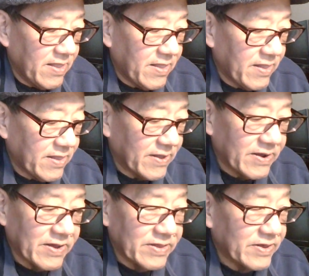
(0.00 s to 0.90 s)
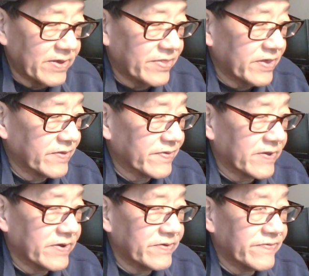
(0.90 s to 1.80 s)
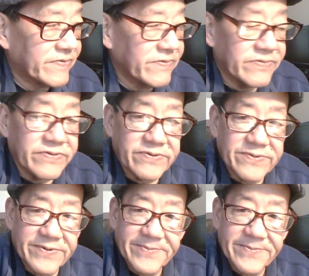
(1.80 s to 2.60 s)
And I got a lot of things I gotta still do.